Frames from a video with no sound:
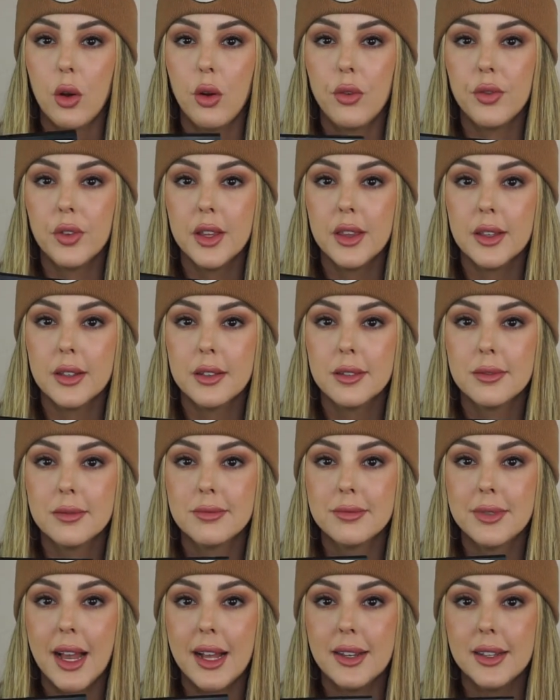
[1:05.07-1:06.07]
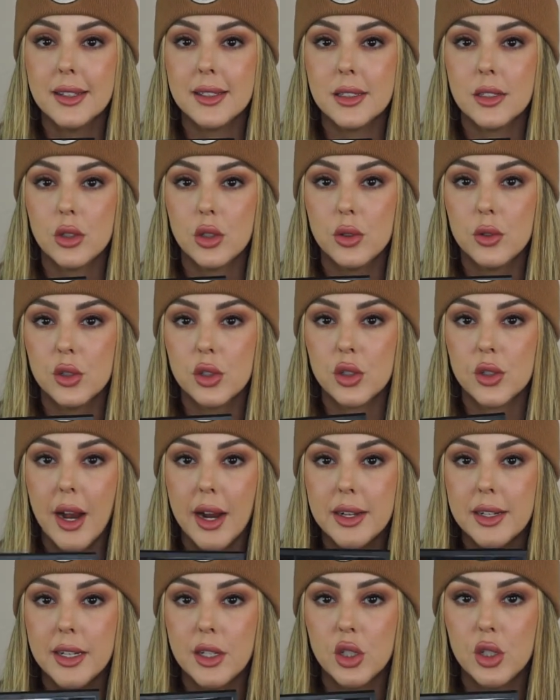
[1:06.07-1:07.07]
Hopefully that isn't too
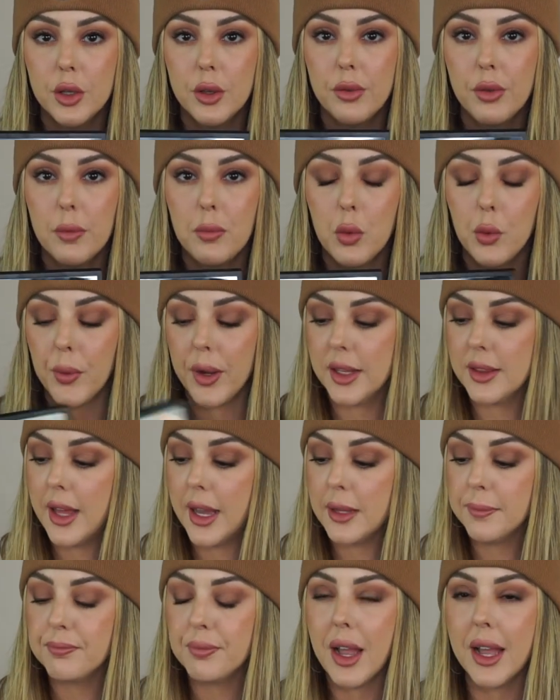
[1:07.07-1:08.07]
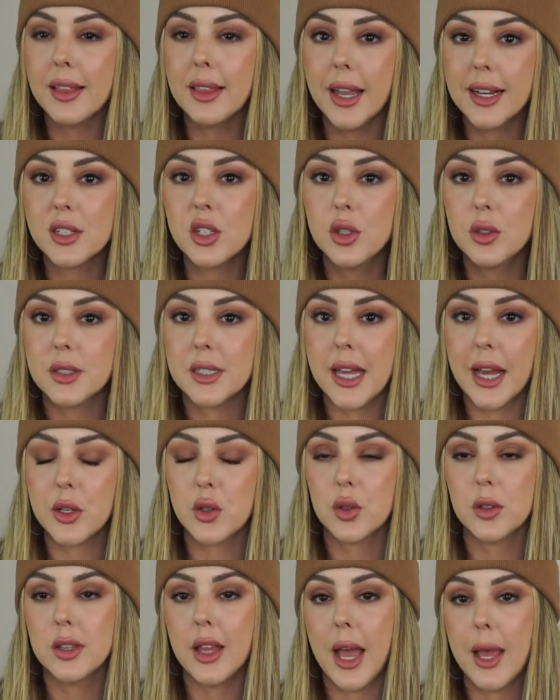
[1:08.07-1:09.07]
distracting too from the ring light. I like to use
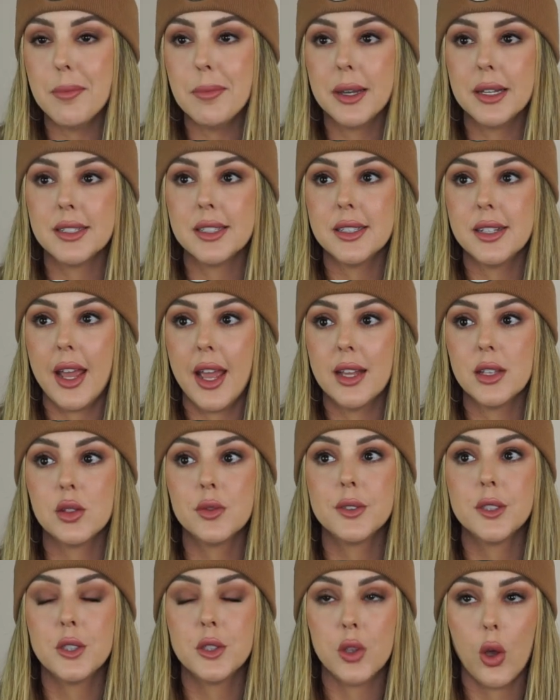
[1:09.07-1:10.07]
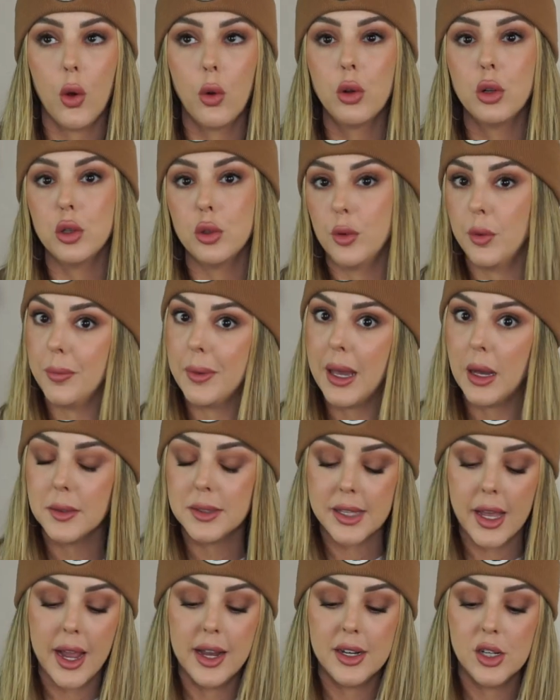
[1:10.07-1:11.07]
natural light, but today it's so gloomy
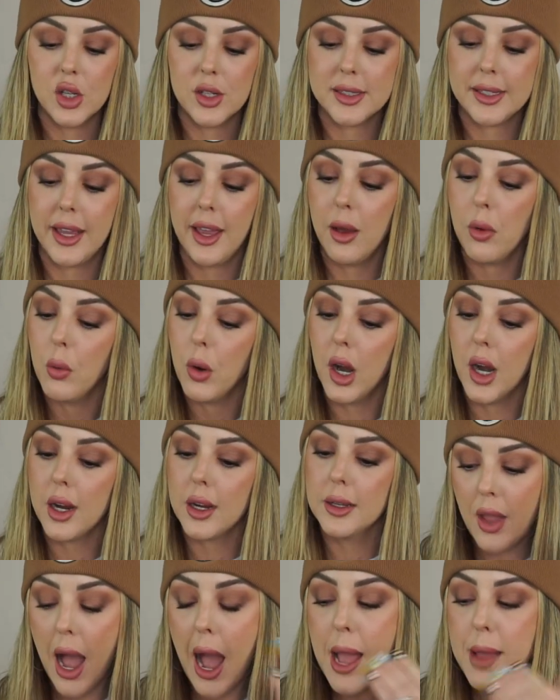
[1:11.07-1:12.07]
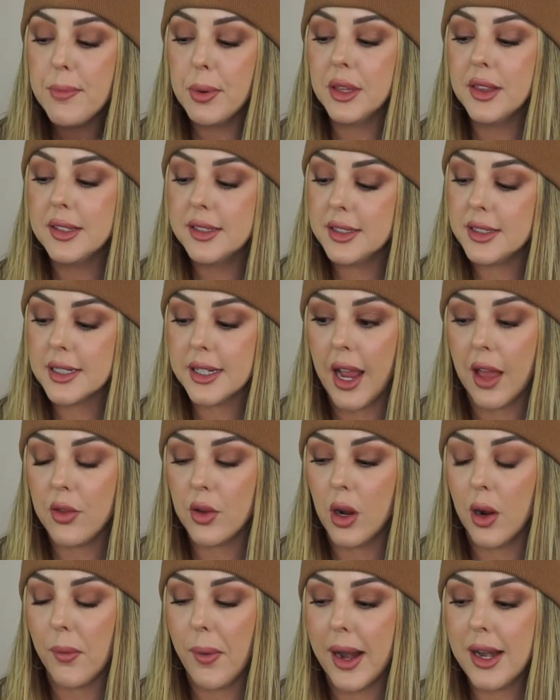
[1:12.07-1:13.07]
outside, it just can't work. I put this
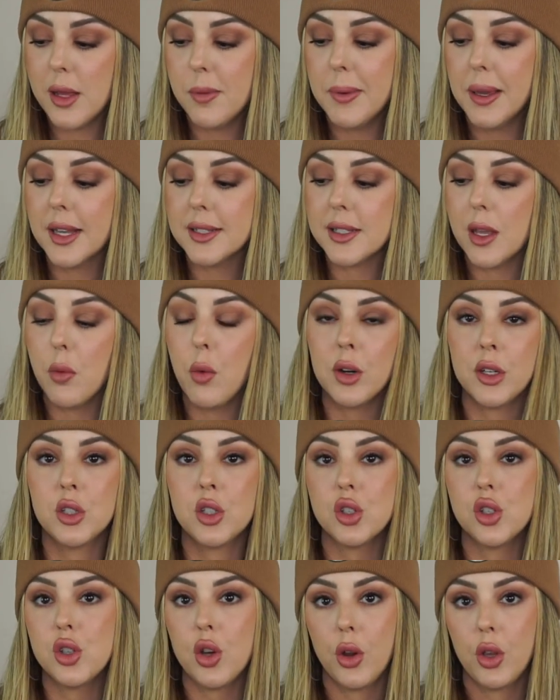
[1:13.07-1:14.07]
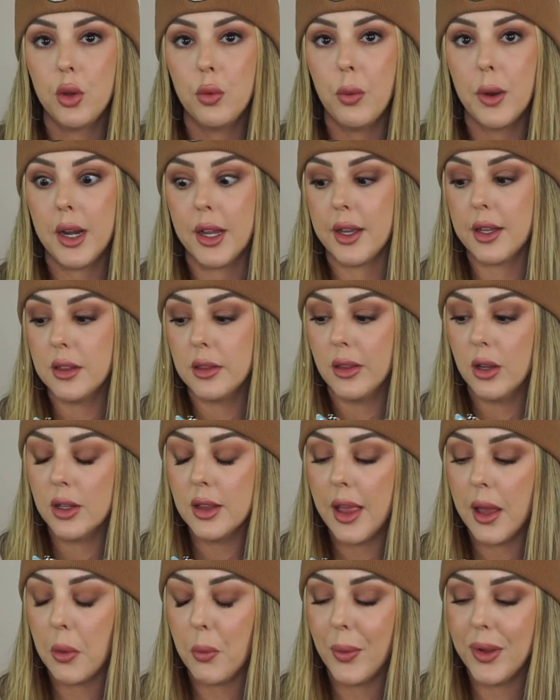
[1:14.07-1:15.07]
together already because I wanted to show you what it can look
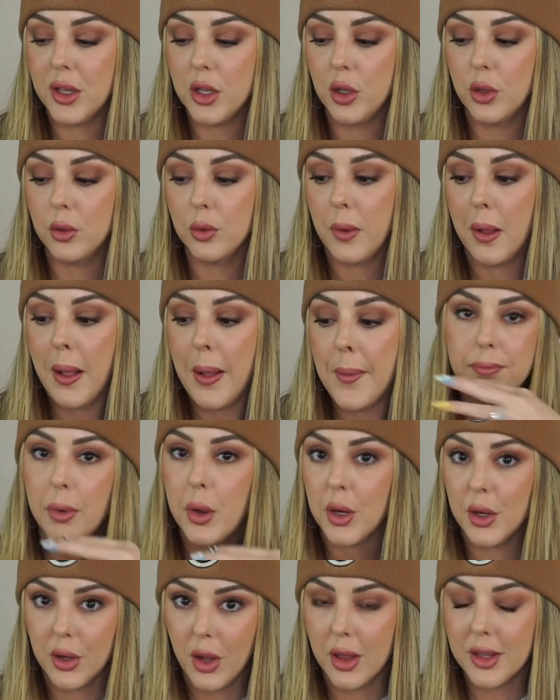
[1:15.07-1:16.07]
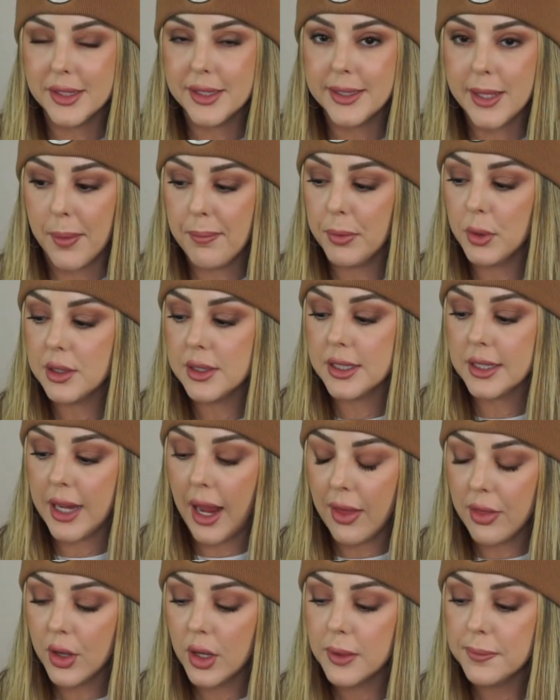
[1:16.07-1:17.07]
like when you put it all assembled
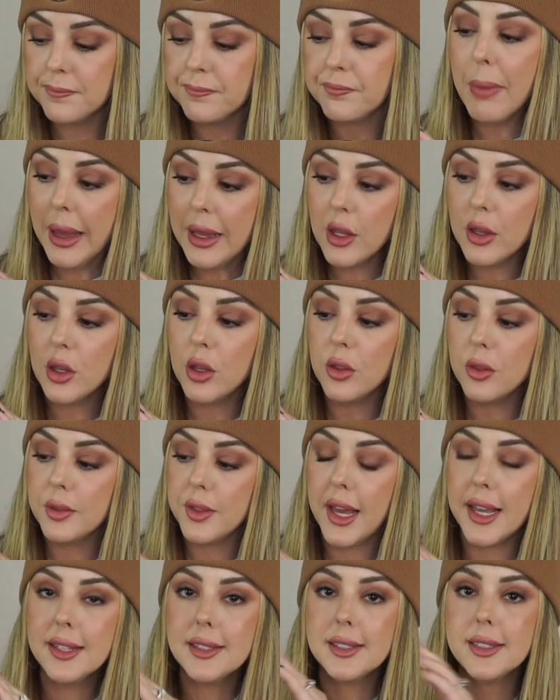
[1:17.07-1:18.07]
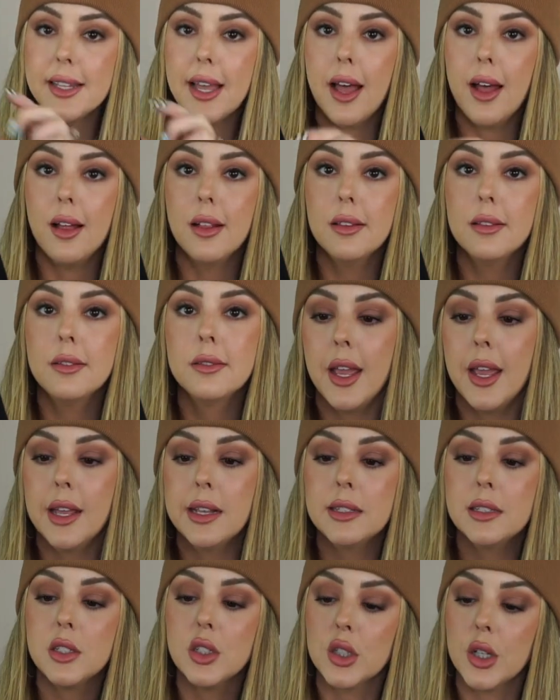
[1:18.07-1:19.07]
together, but they sell
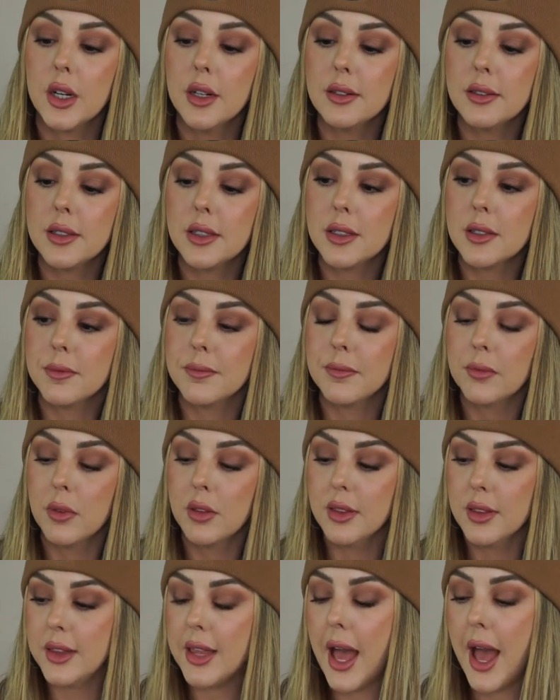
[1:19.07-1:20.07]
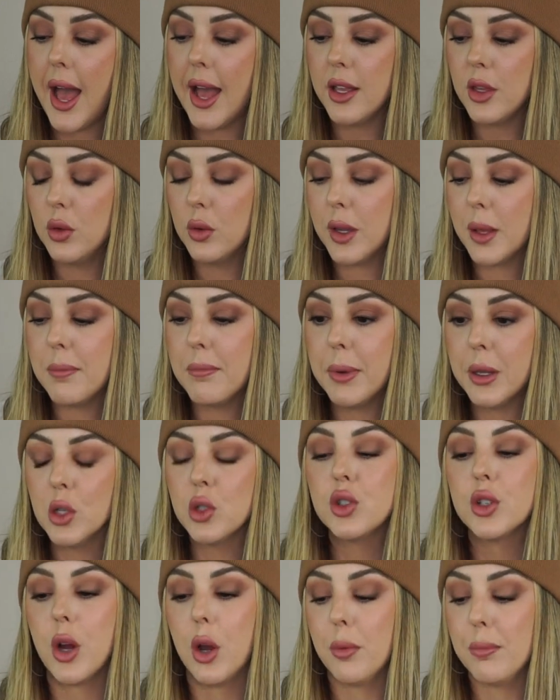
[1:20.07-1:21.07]
inserts that you can
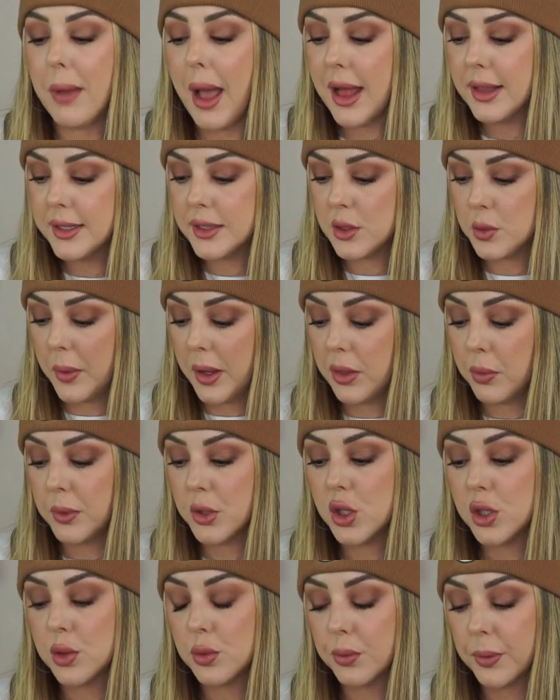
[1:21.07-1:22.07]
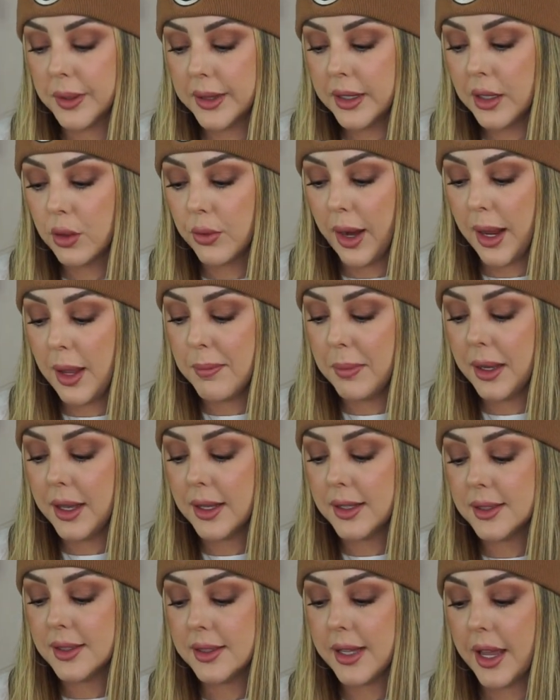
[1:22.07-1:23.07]
build your own palettes with, which is really great
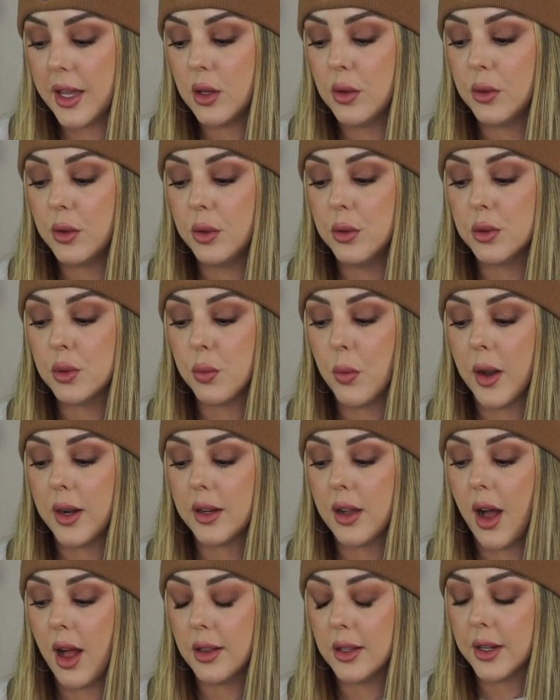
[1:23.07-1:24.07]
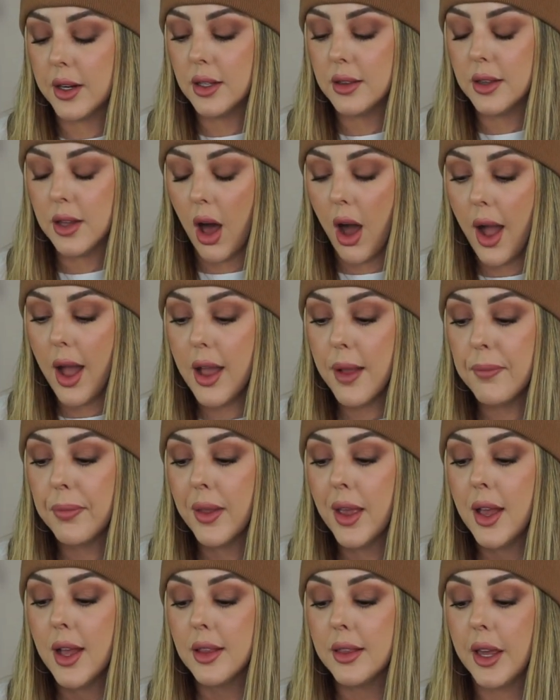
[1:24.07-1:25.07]
because say you use one color a lot,
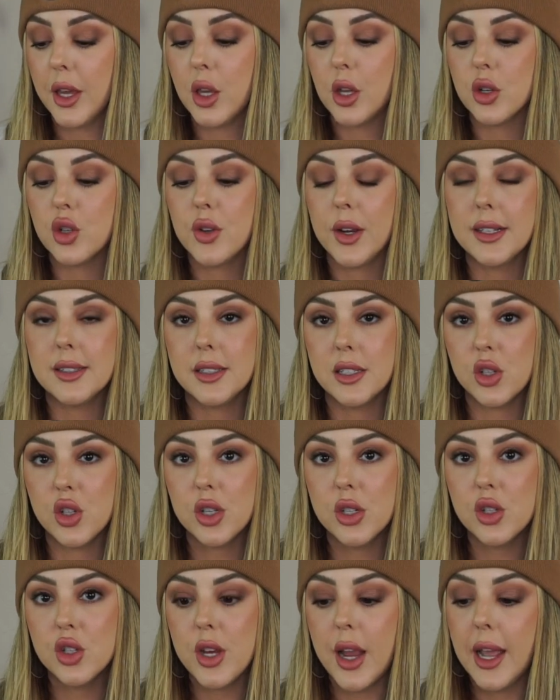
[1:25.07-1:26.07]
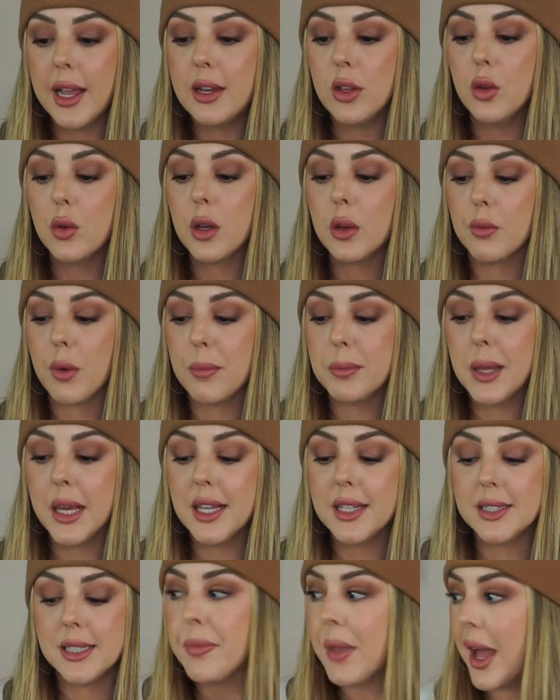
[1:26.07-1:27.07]
like your transition shade, you can
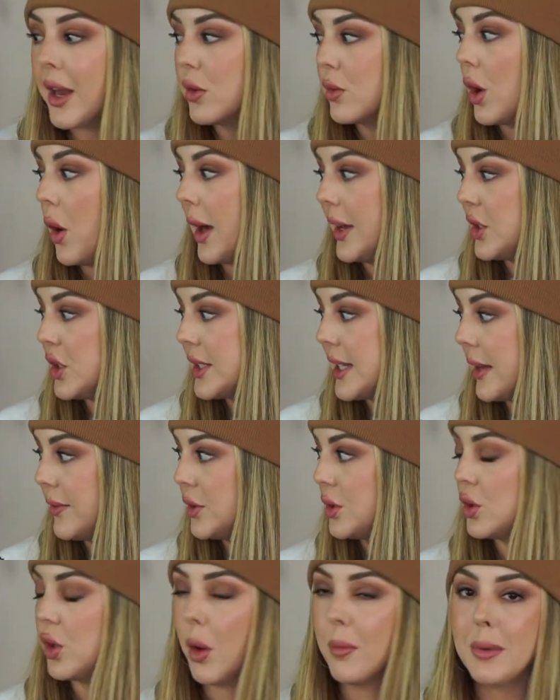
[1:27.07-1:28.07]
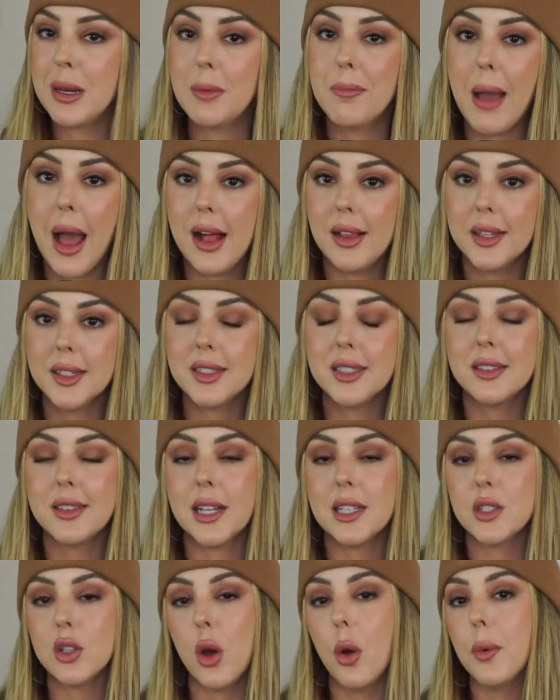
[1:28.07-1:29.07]
replace it. I don't know, I just have so many palettes and
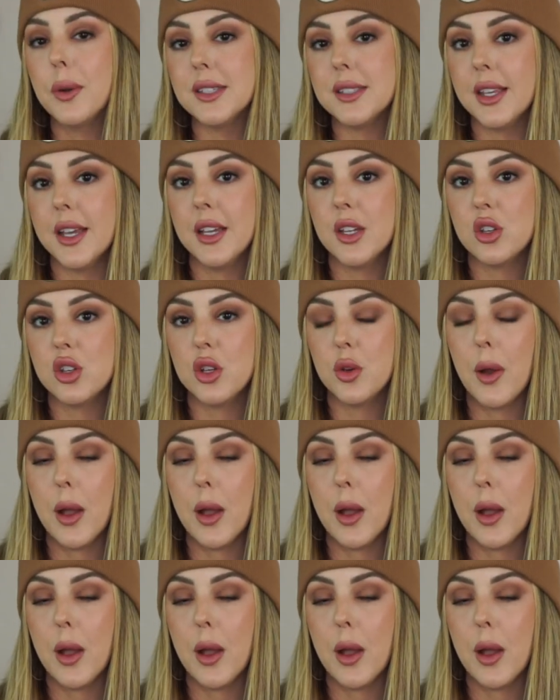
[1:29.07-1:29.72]
that's always the issue.